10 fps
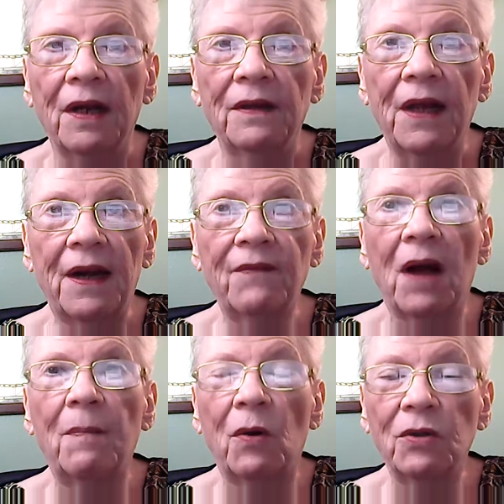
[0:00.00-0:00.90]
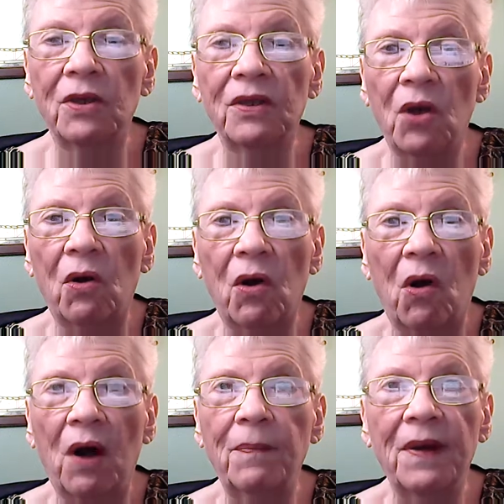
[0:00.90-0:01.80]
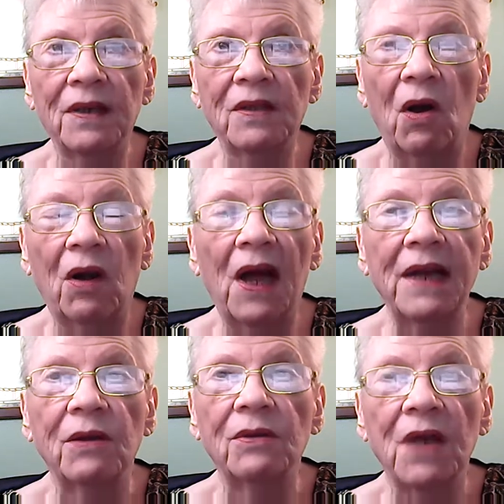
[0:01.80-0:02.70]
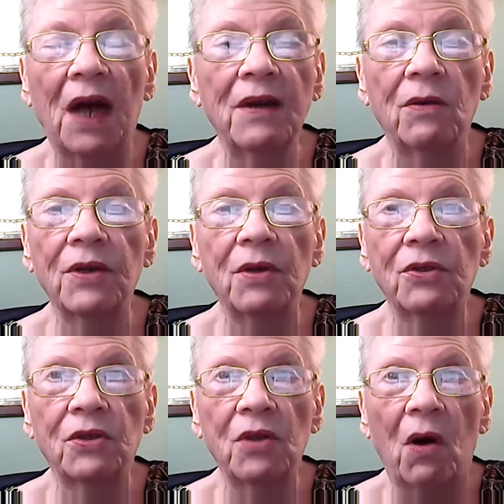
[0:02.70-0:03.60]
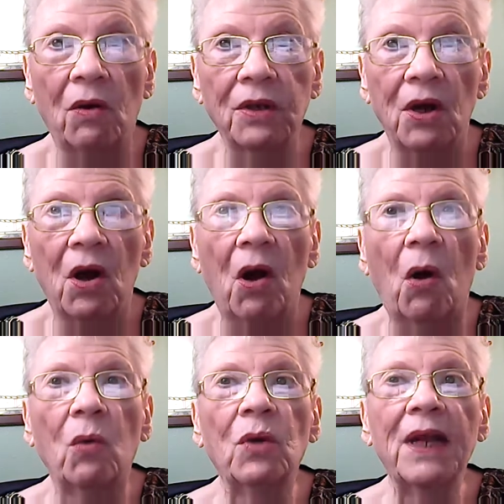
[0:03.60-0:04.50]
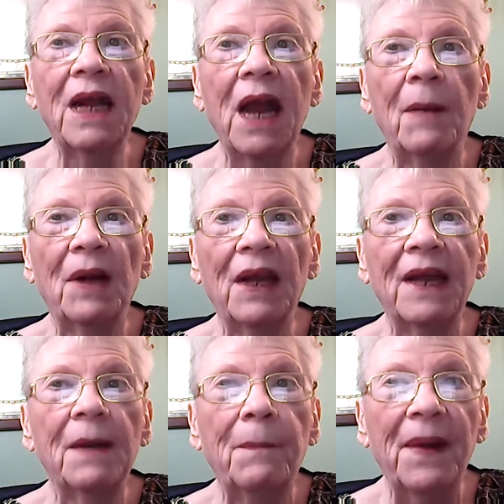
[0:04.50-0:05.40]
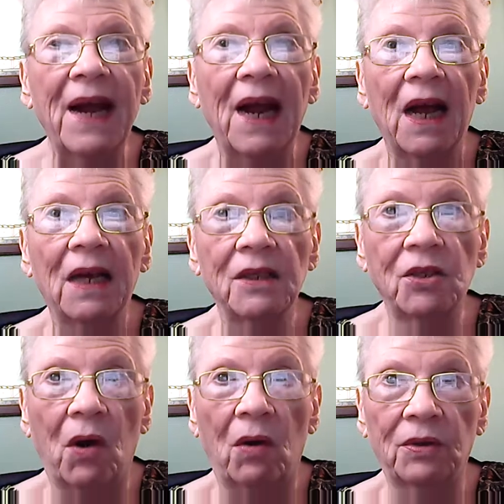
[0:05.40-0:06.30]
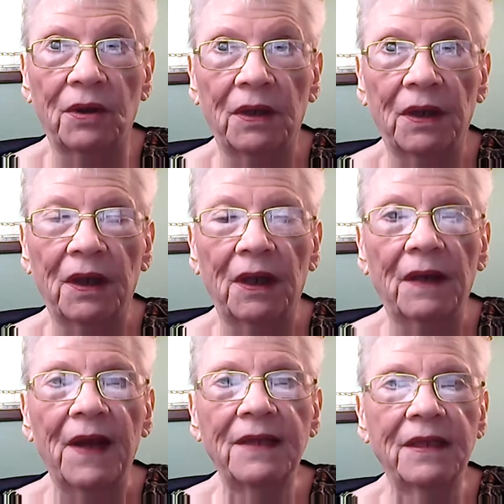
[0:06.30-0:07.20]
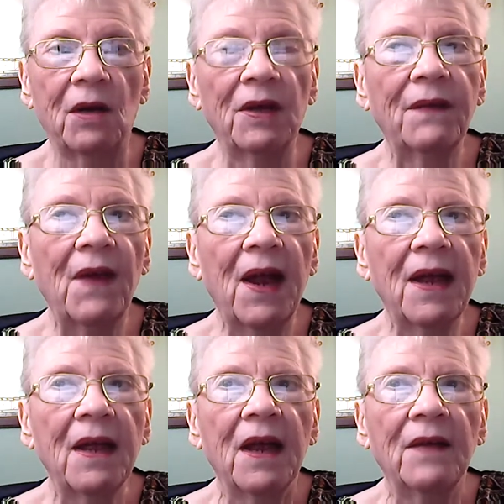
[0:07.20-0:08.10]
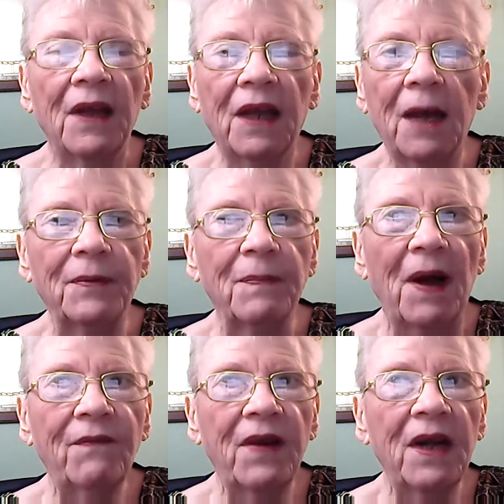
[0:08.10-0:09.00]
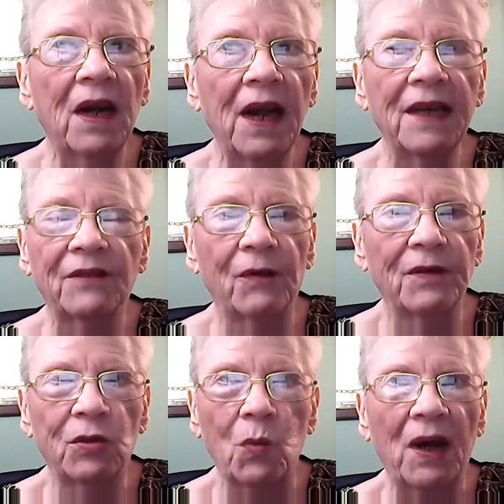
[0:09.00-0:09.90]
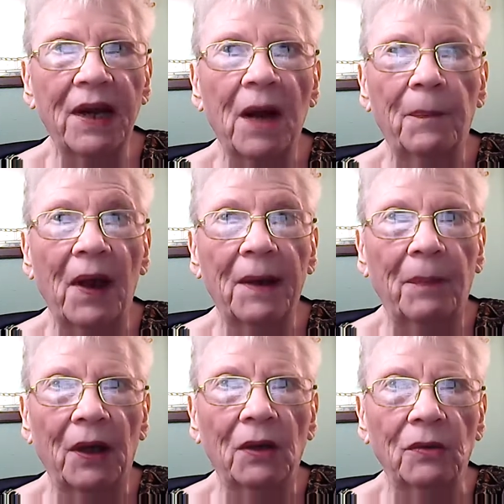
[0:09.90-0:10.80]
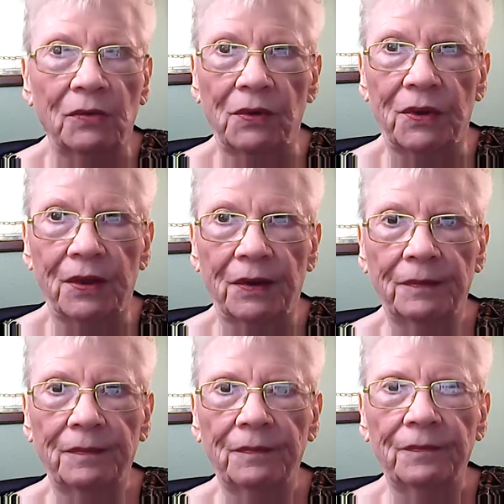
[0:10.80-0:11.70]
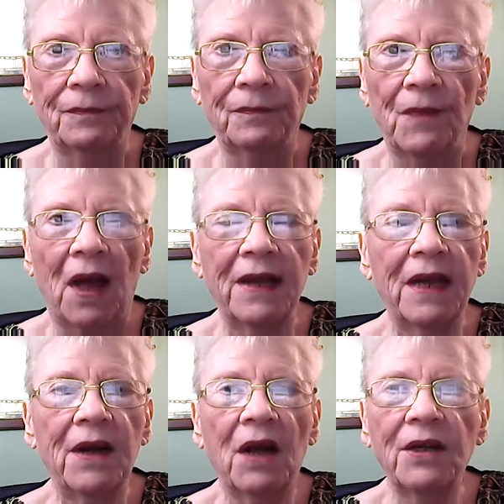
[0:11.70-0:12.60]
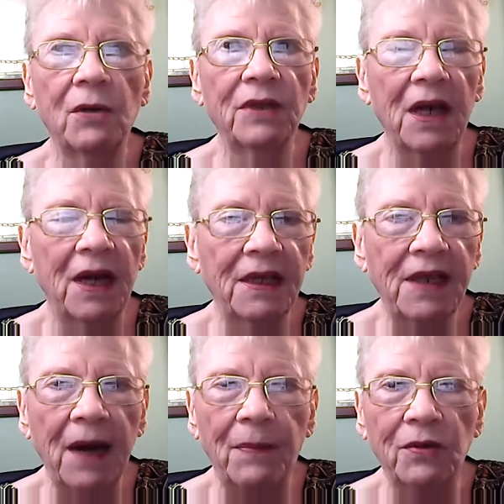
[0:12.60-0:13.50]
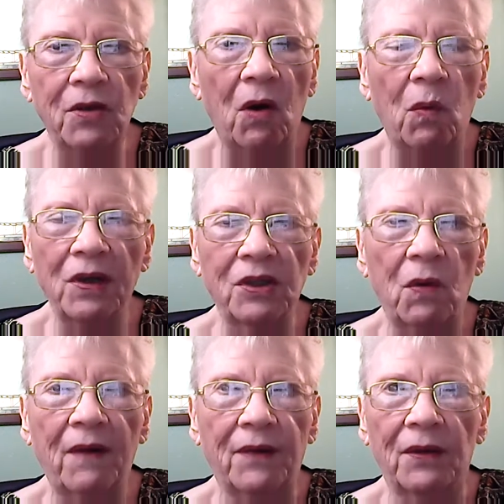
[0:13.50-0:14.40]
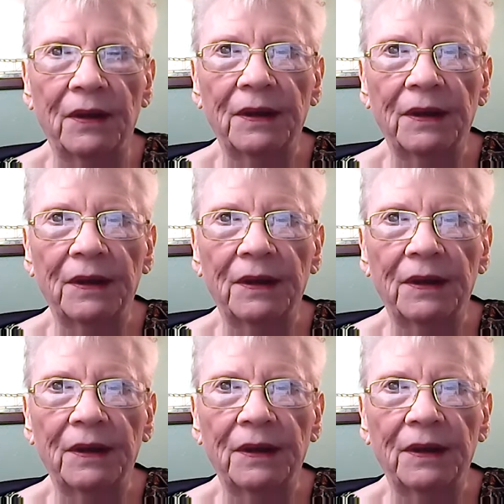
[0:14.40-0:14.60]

that I've got most of the salt gone because all I use, I don't use salt, only Himalayan pink salt. That's the only thing that keeps my feet and legs from swelling up like balloons. I cannot use any table salt whatsoever.